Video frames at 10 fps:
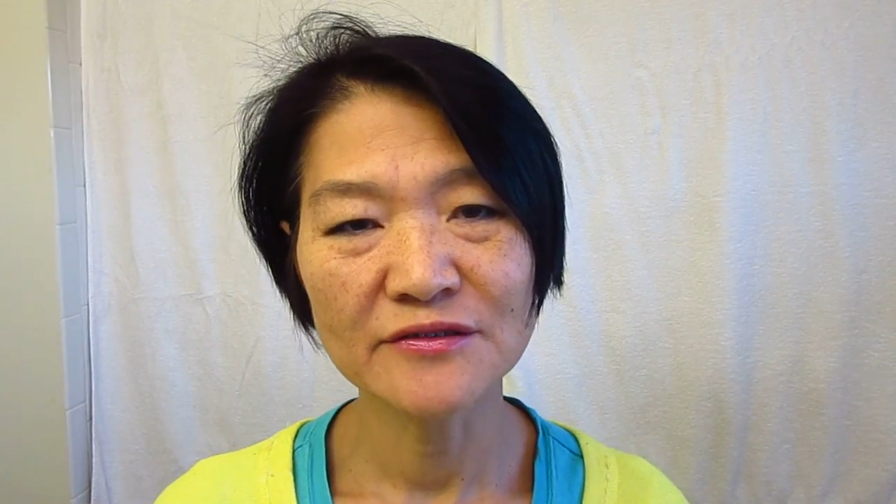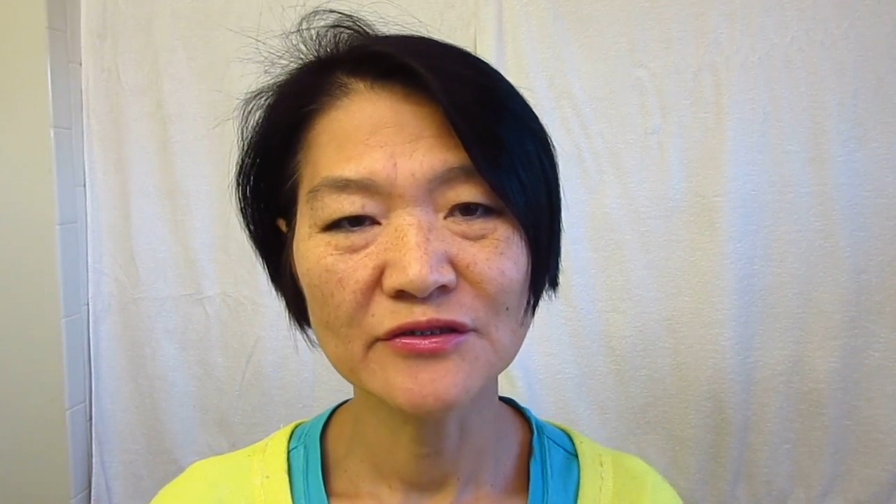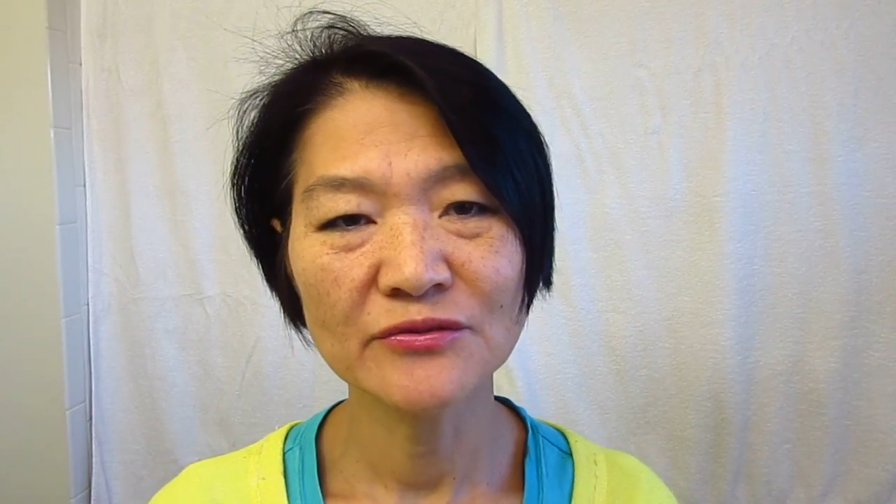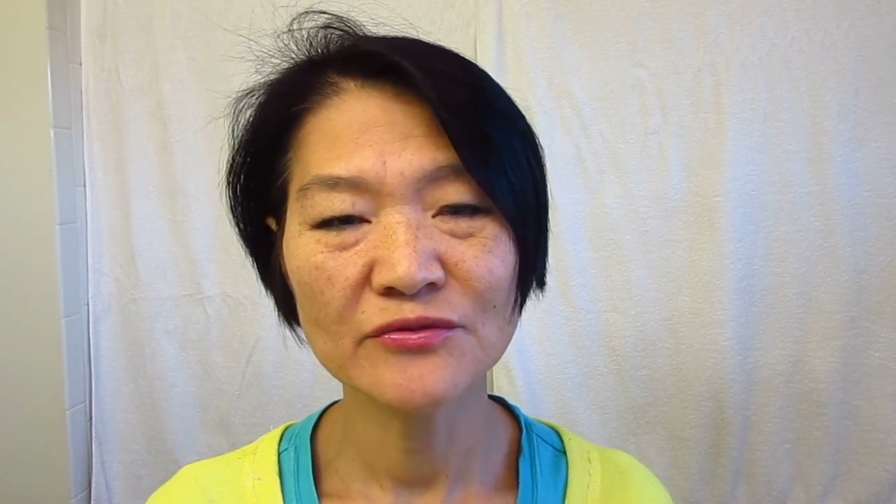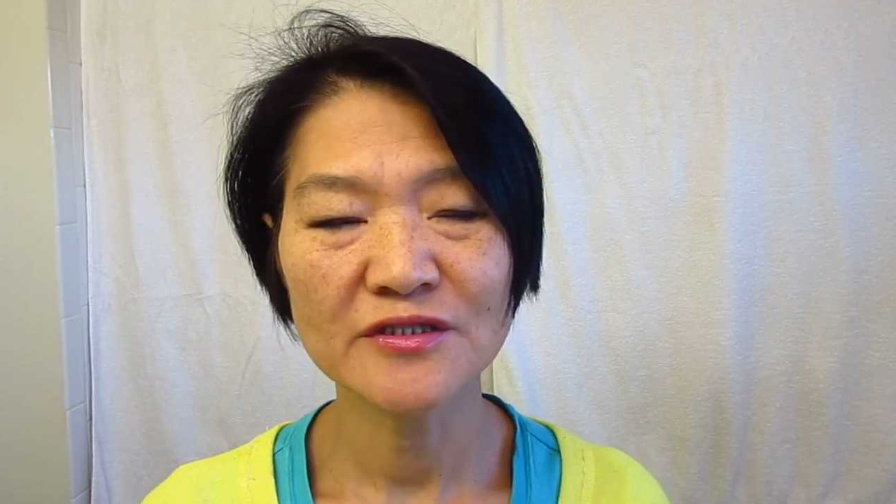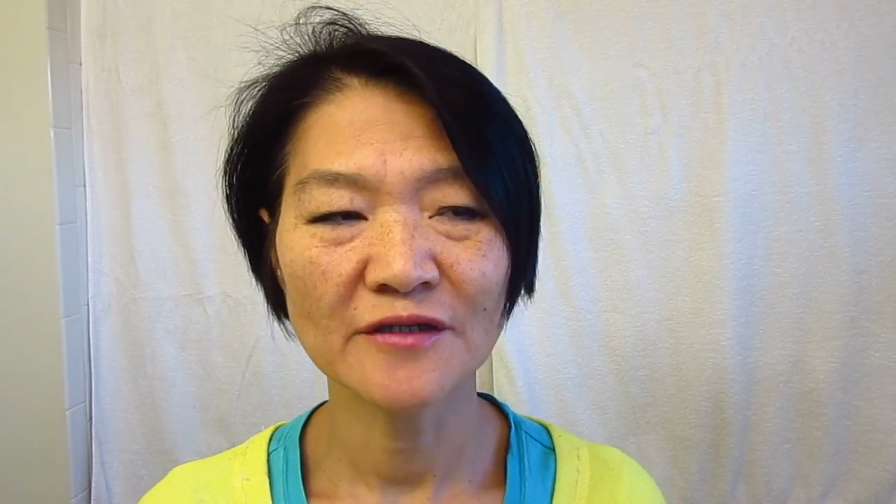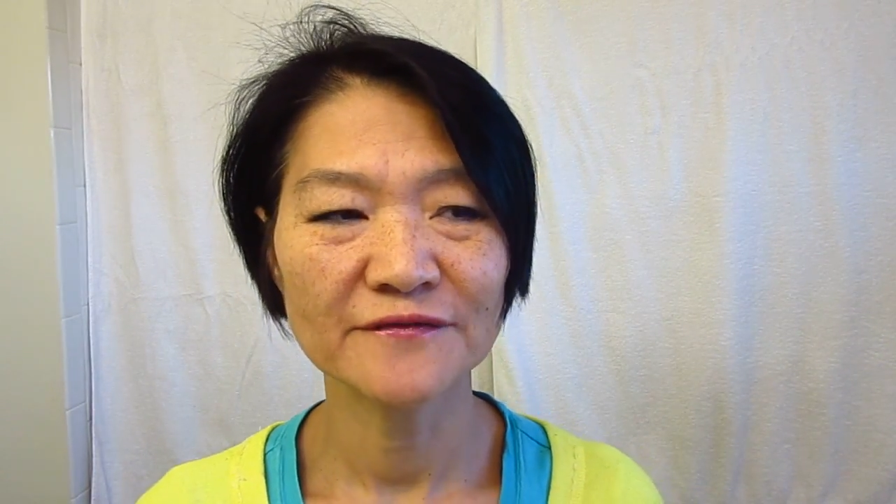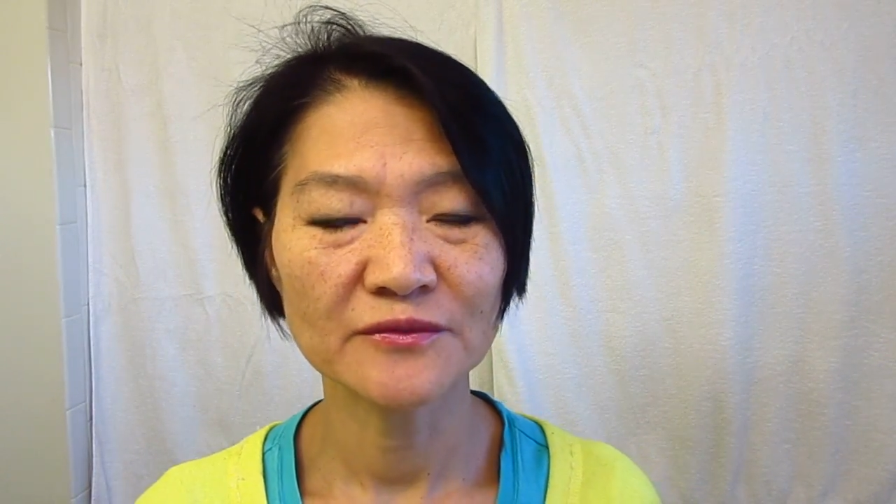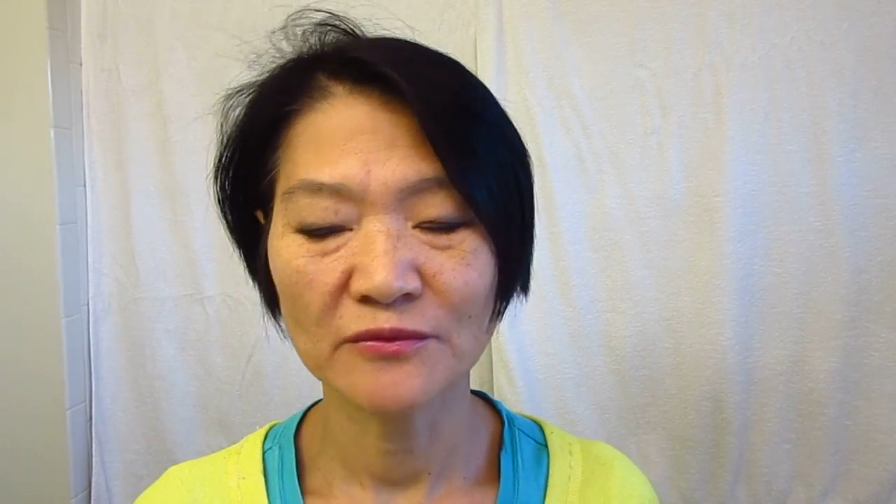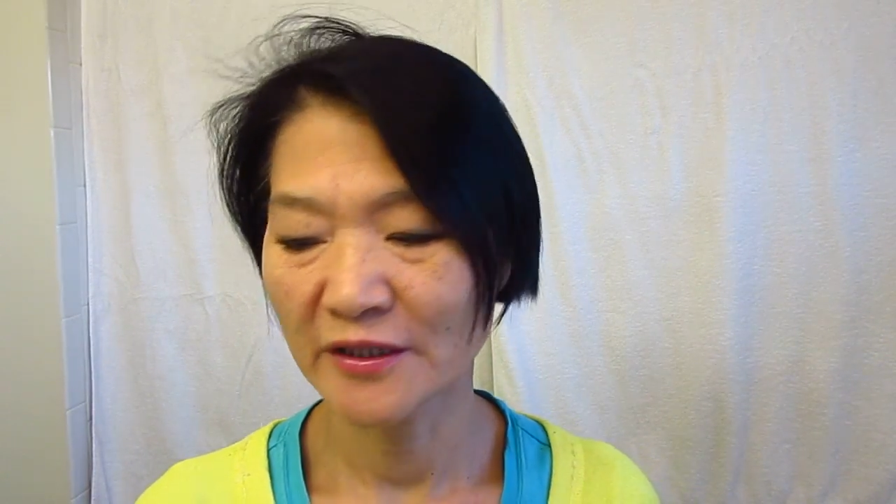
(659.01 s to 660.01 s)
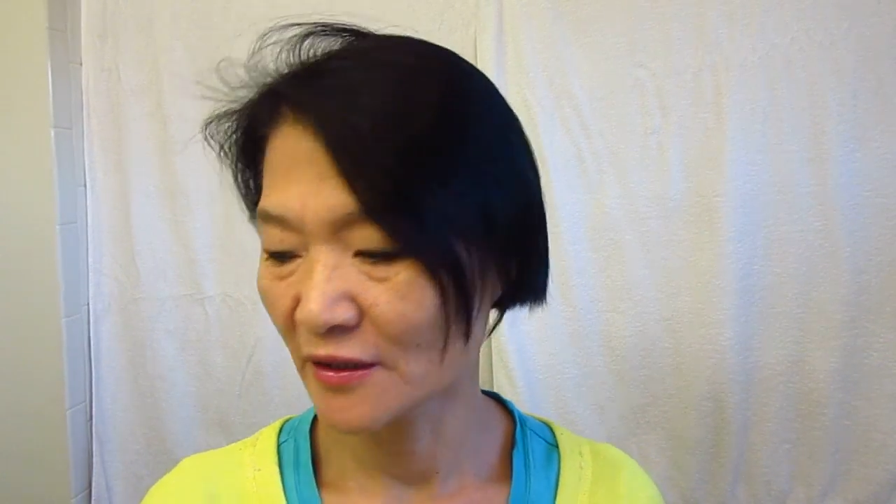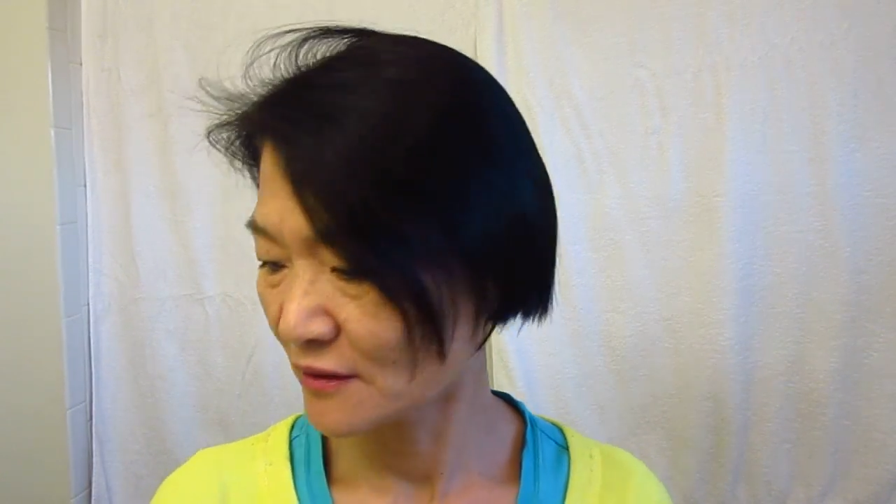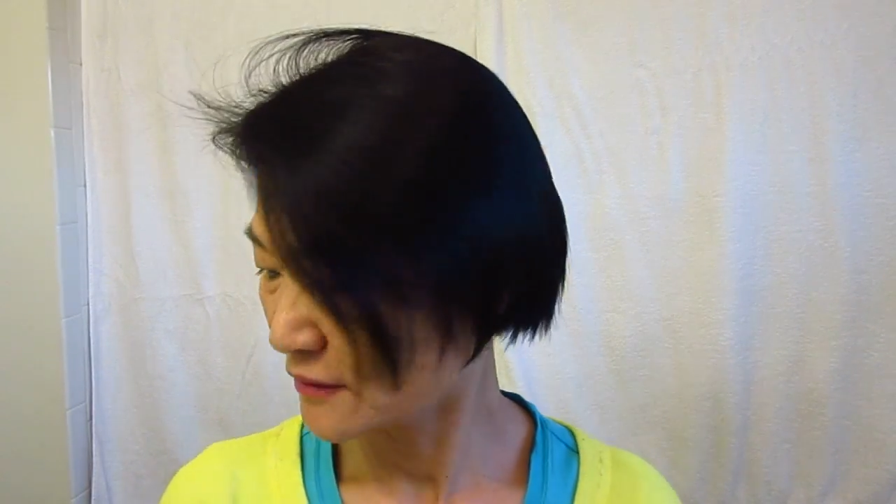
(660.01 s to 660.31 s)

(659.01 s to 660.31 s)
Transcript: new software.